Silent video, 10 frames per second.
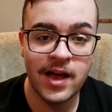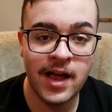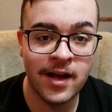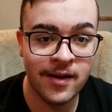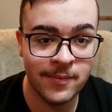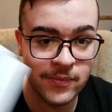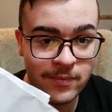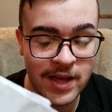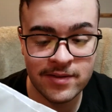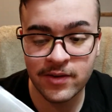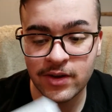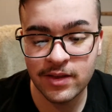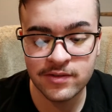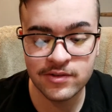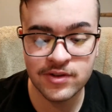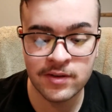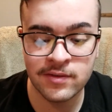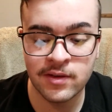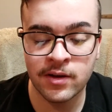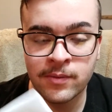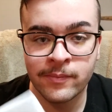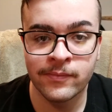and basically this is just the